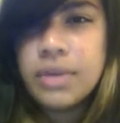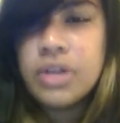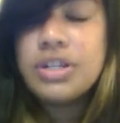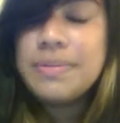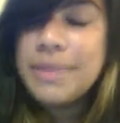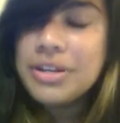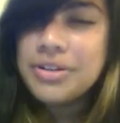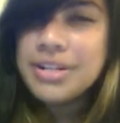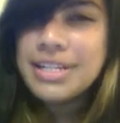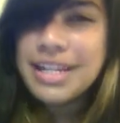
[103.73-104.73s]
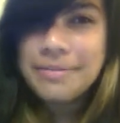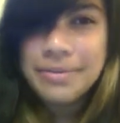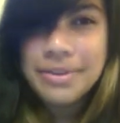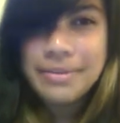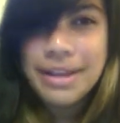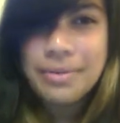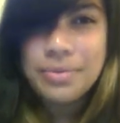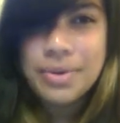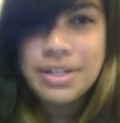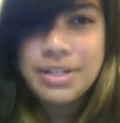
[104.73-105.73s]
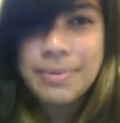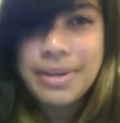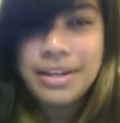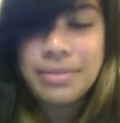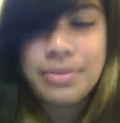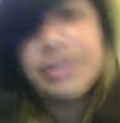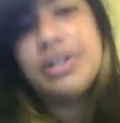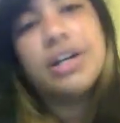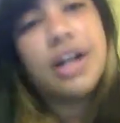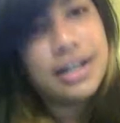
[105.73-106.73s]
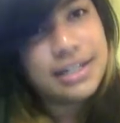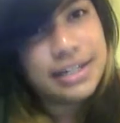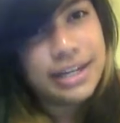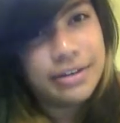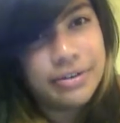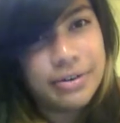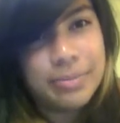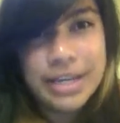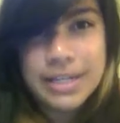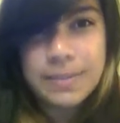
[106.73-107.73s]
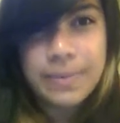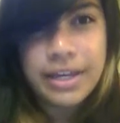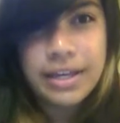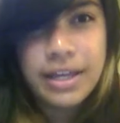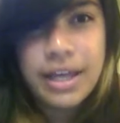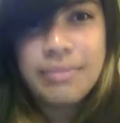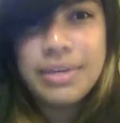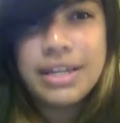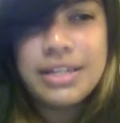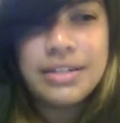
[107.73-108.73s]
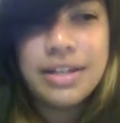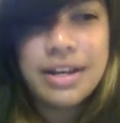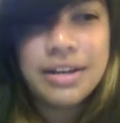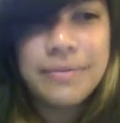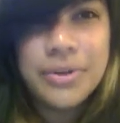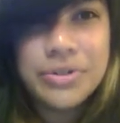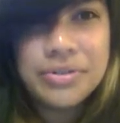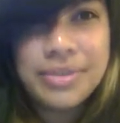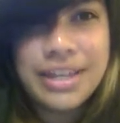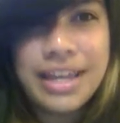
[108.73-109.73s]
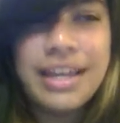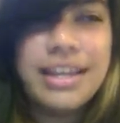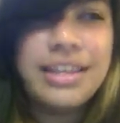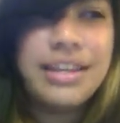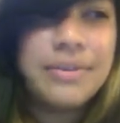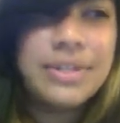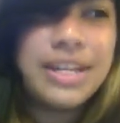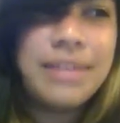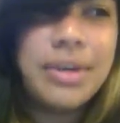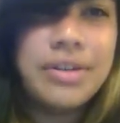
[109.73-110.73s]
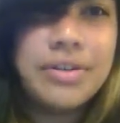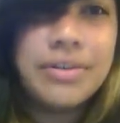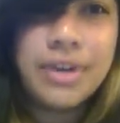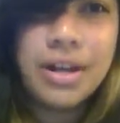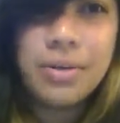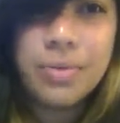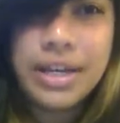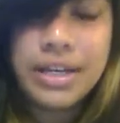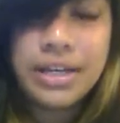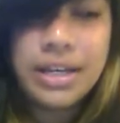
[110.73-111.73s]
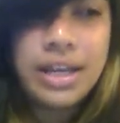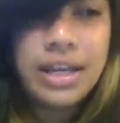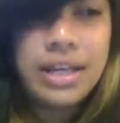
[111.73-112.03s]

Just make sure to sign up for the right one depending on whether you're cog psych or PSB, because there's a lot of confusion with that, and then if you sign up under the wrong one,